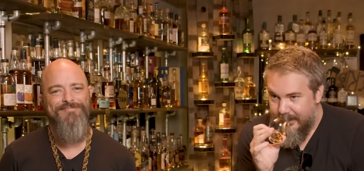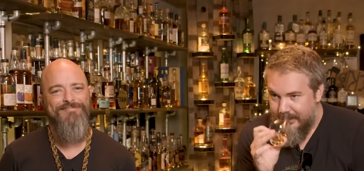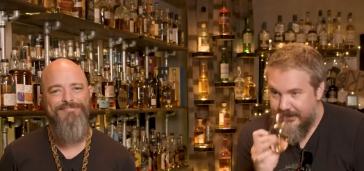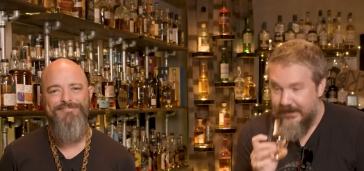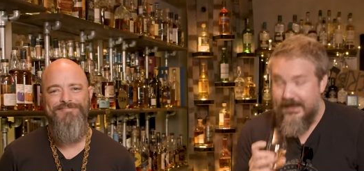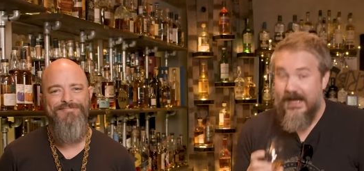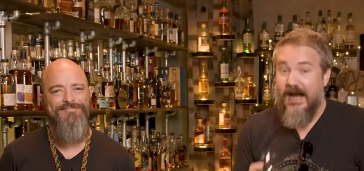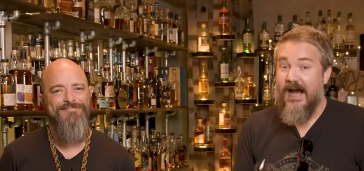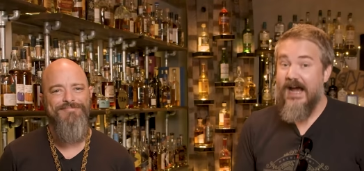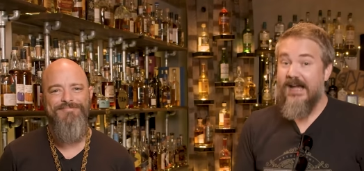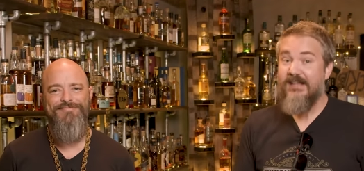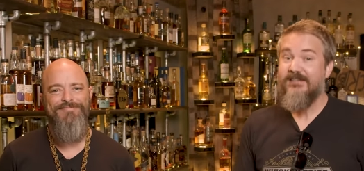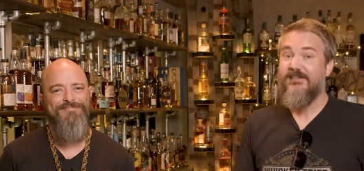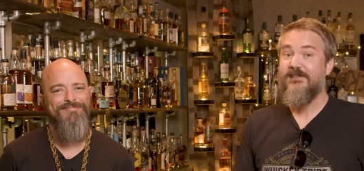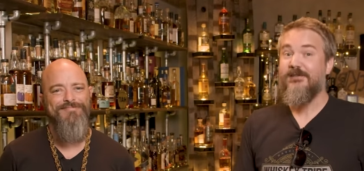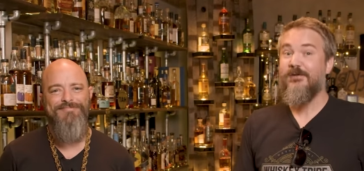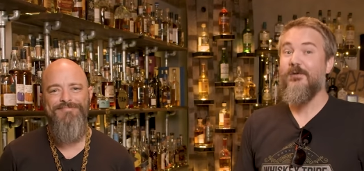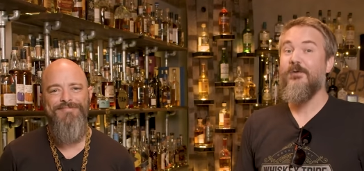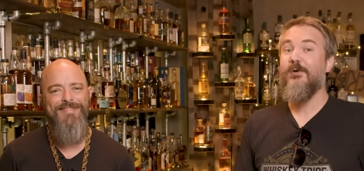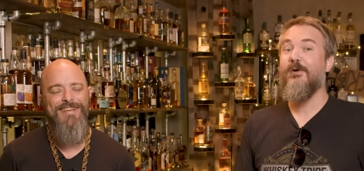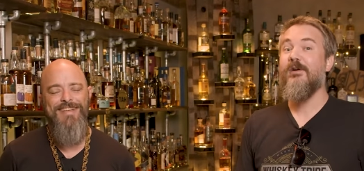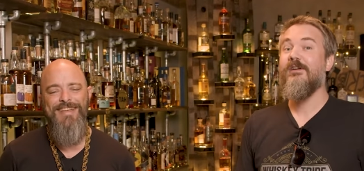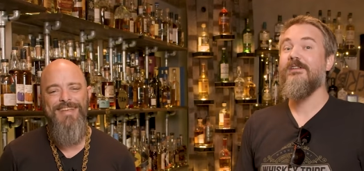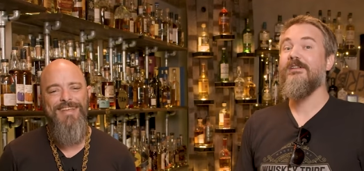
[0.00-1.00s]
Speaker 1: The Ice
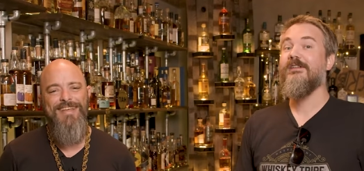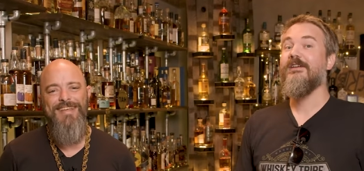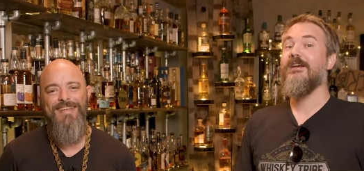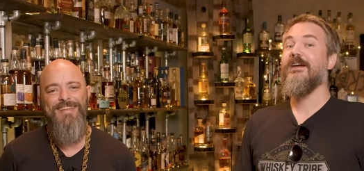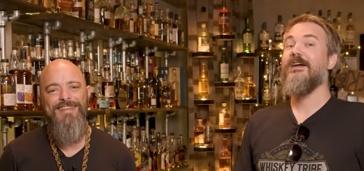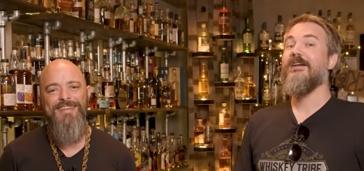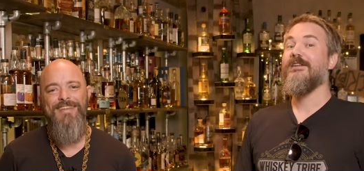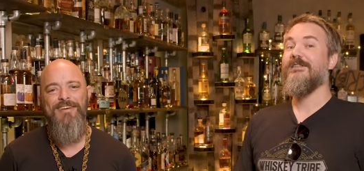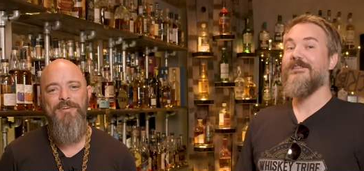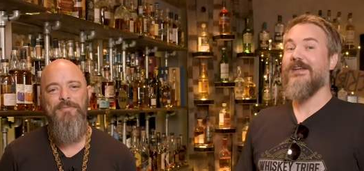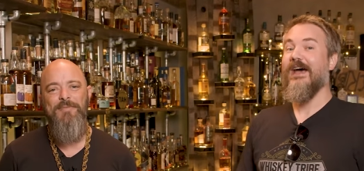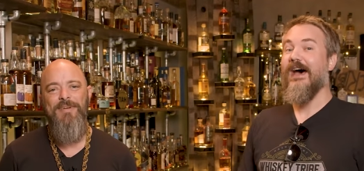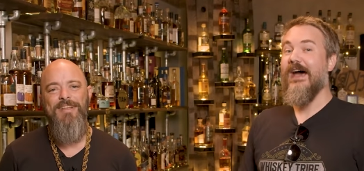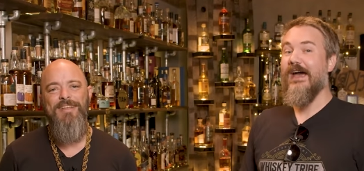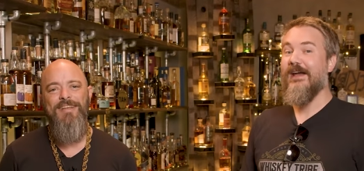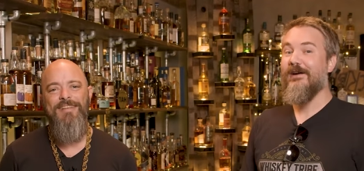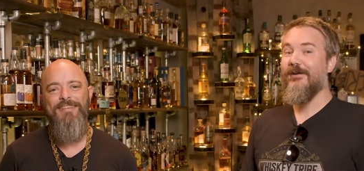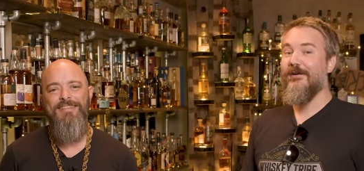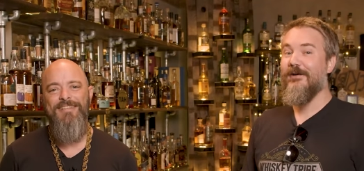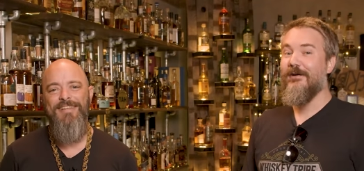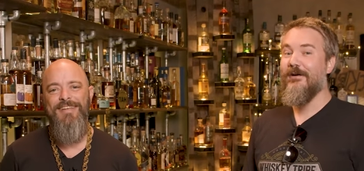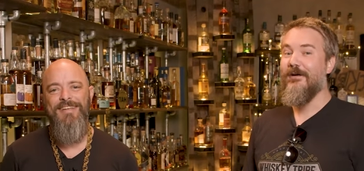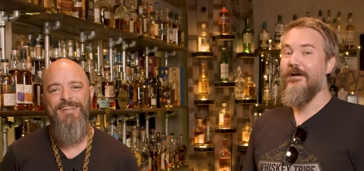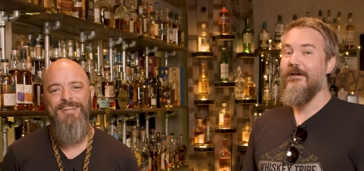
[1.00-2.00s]
Lord no,
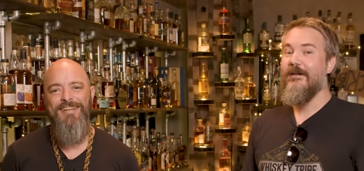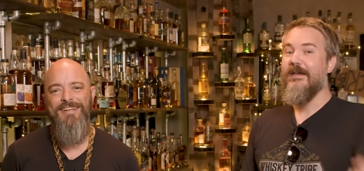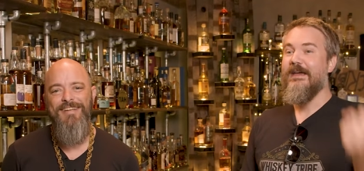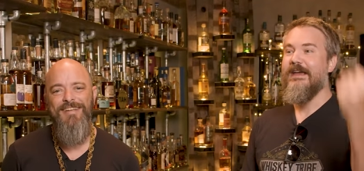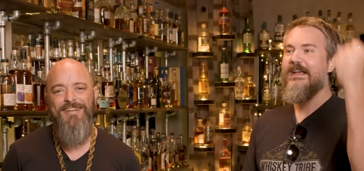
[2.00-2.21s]
title